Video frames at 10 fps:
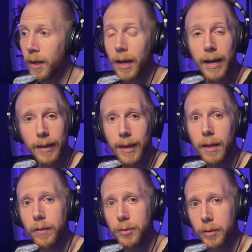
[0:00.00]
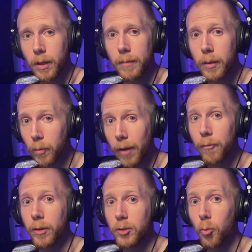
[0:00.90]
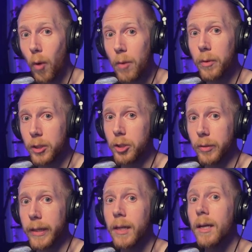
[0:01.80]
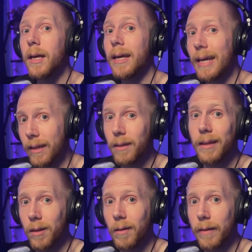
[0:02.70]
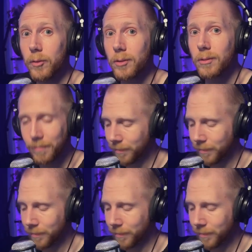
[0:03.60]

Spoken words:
And again, these are going to be referenced when we do it in the later levels.